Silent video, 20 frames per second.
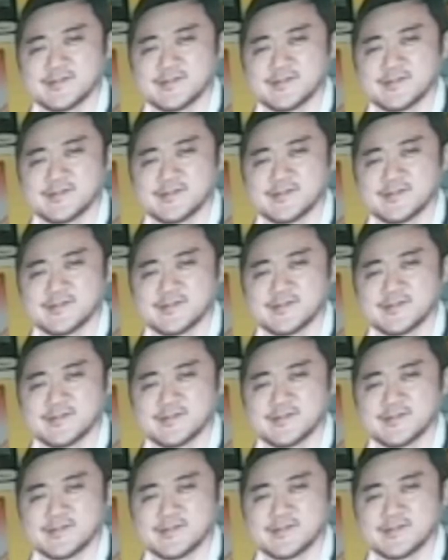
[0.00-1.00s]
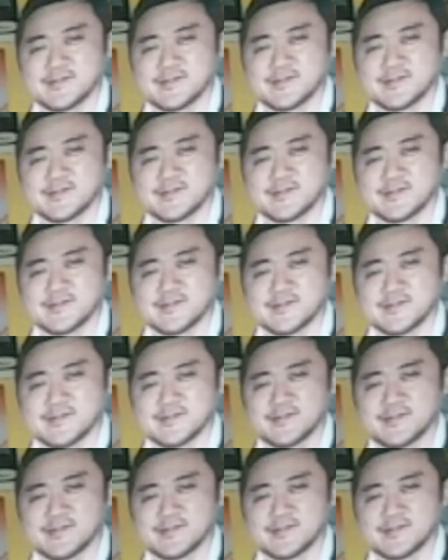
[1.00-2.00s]

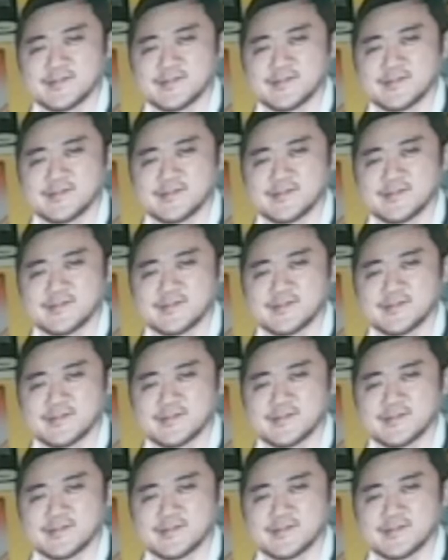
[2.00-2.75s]
(not speaking)